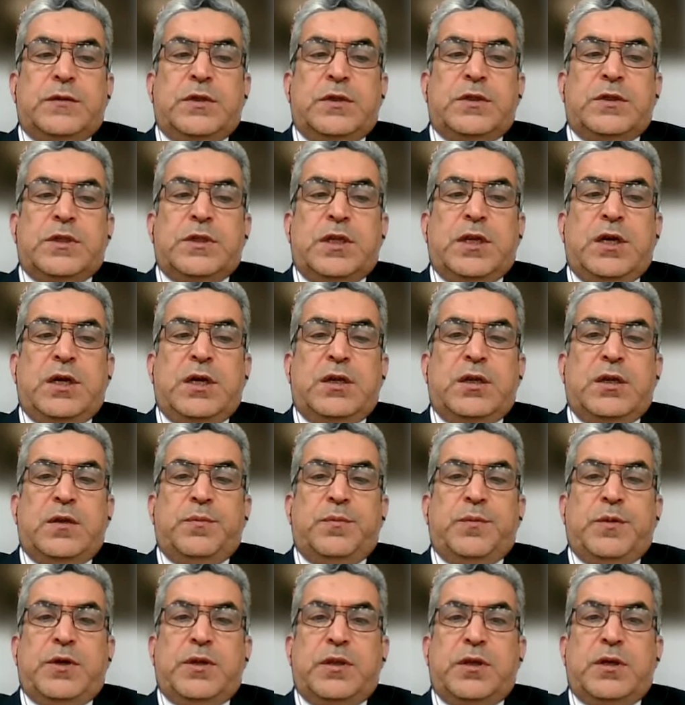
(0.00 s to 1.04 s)
Slide
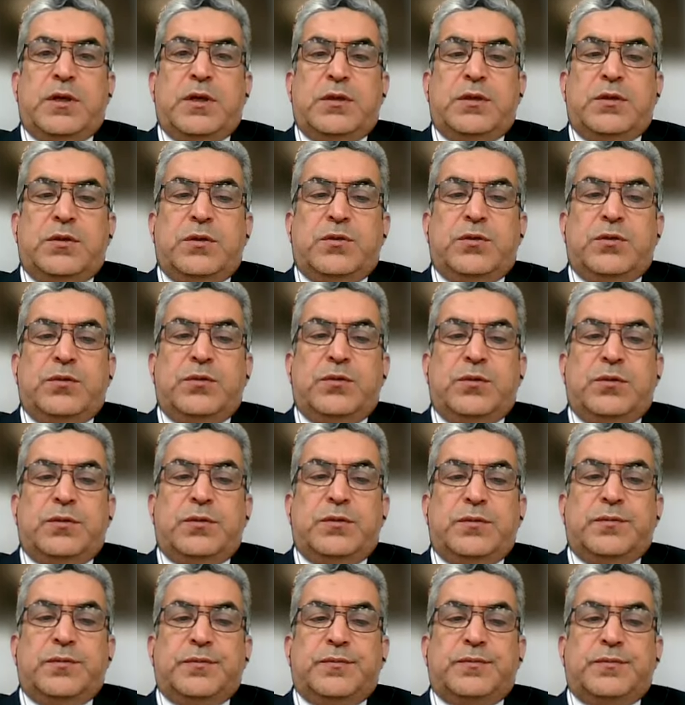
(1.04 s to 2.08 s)
number 32.
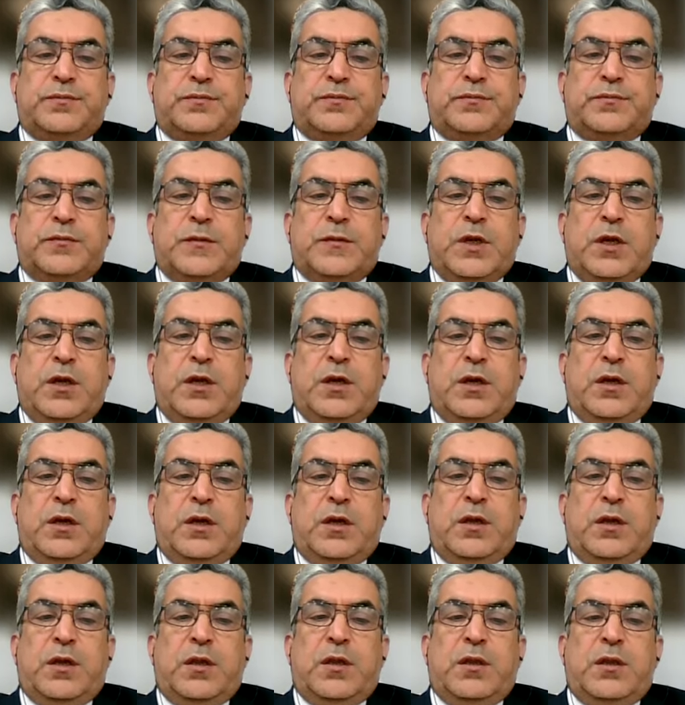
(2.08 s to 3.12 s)

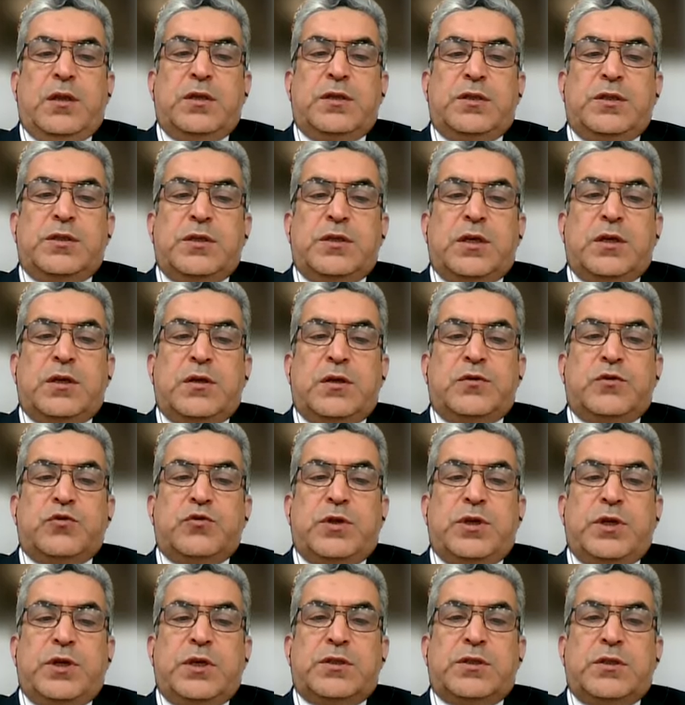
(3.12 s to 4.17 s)
This is
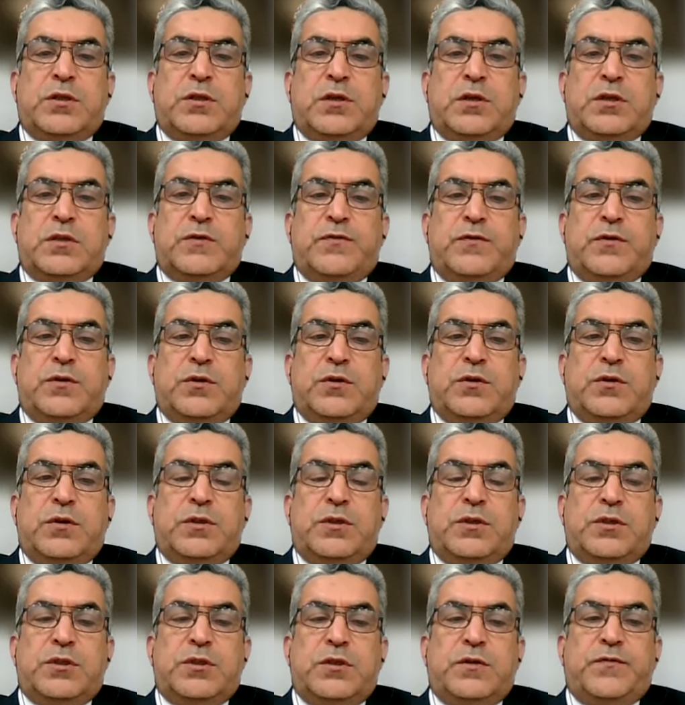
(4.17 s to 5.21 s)
usually a stressful
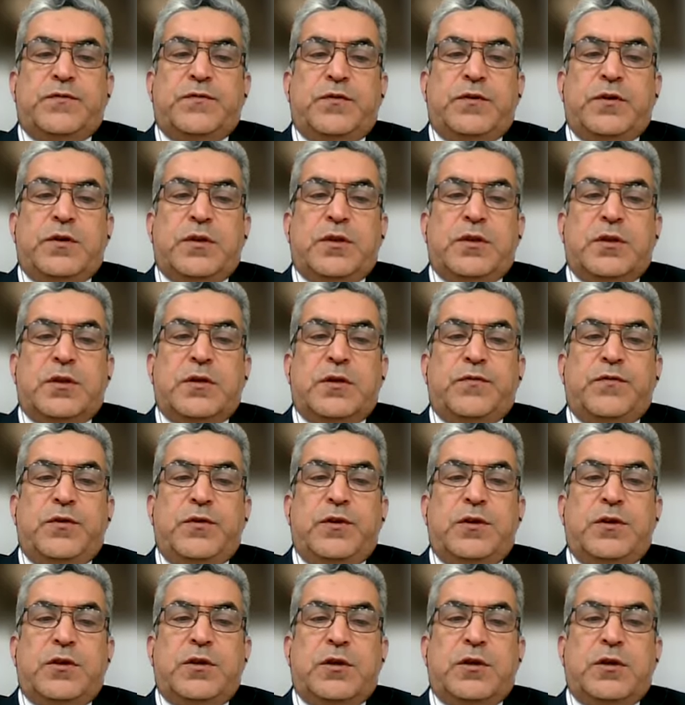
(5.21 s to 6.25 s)
condition for the
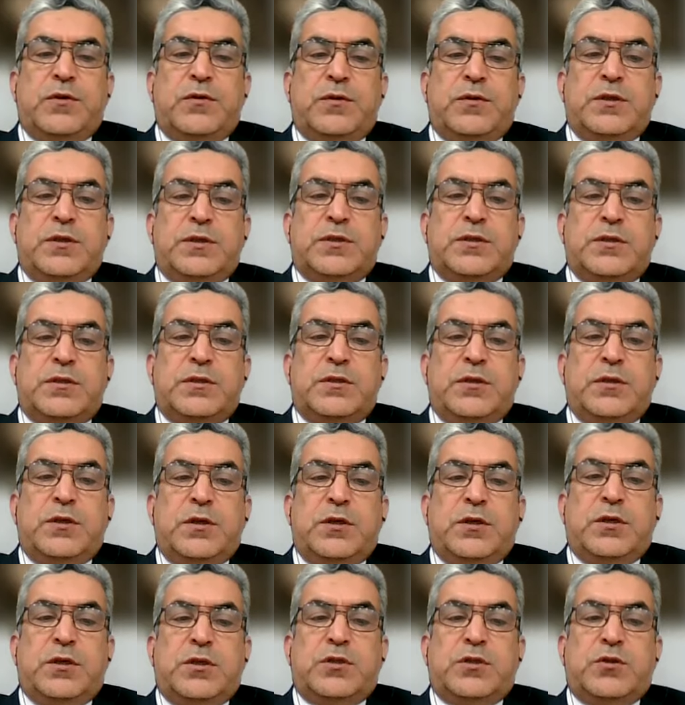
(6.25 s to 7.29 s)
follicular units.
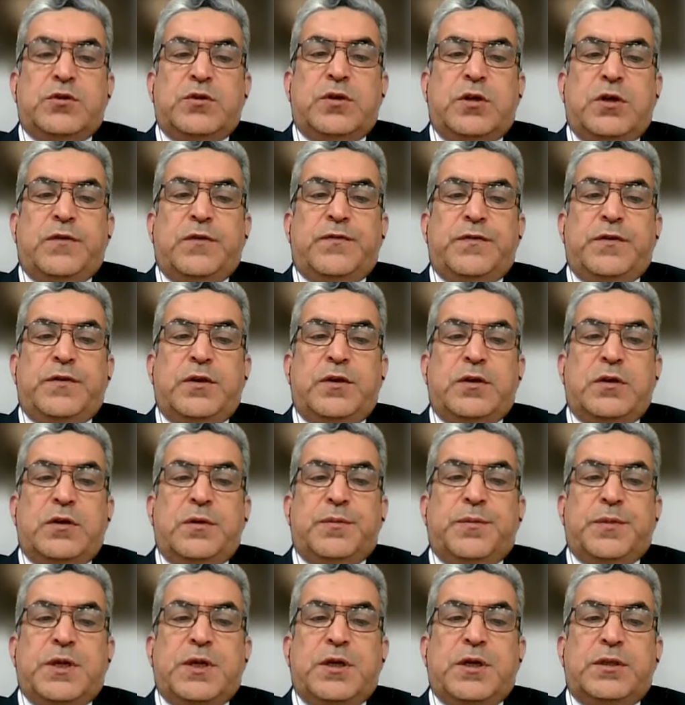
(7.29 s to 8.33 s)
So after
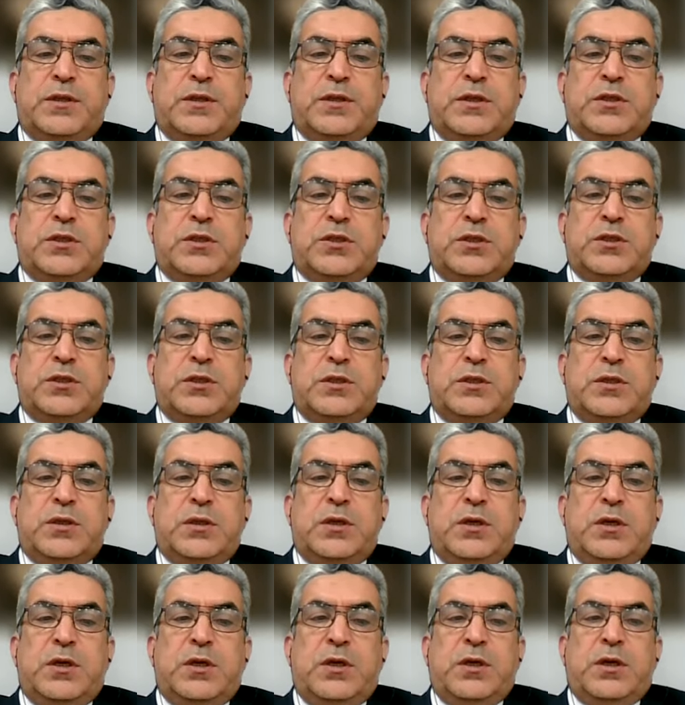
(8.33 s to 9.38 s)
implantation,
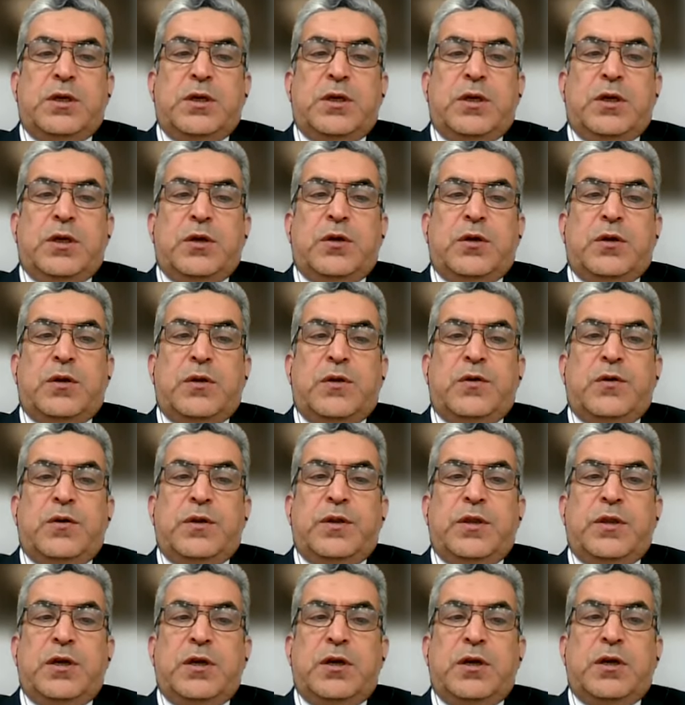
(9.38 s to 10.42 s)
although
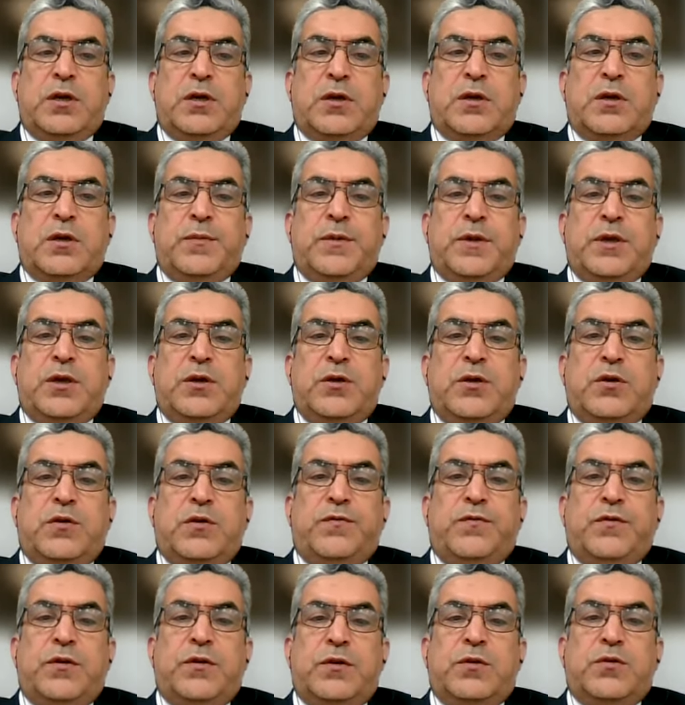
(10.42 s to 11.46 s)
the hair may grow
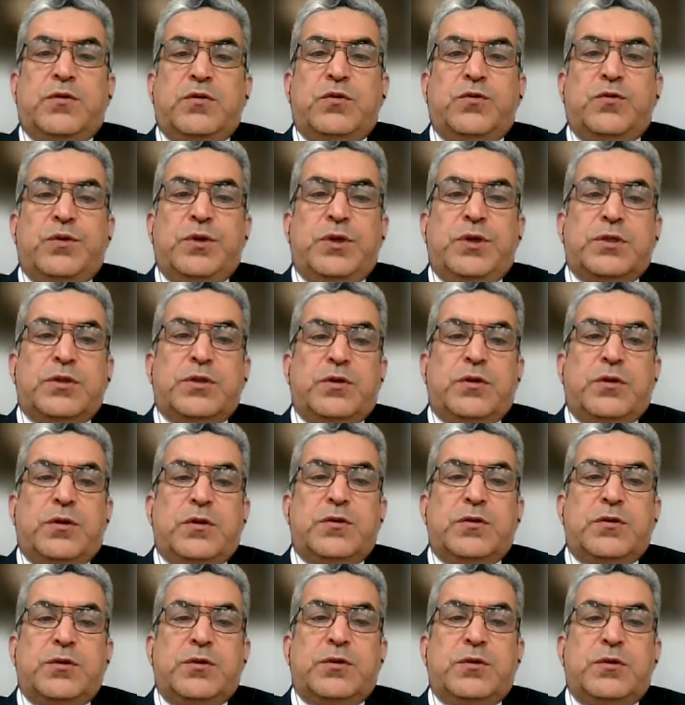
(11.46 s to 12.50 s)
for 2 weeks or
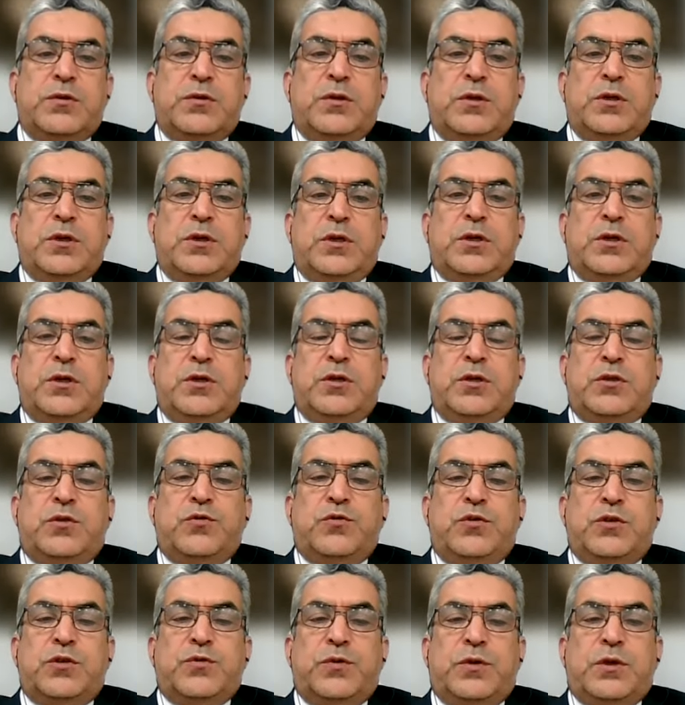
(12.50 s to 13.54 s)
so, it
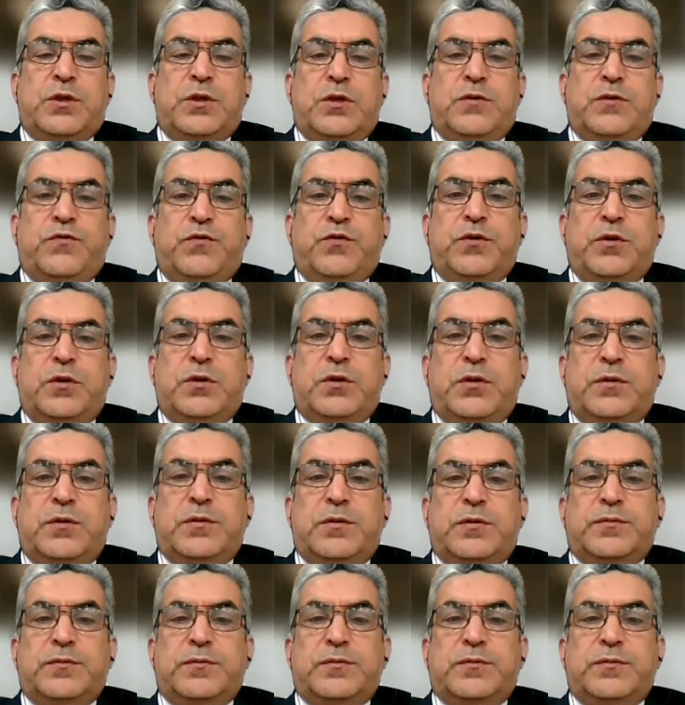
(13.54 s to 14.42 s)
usually fall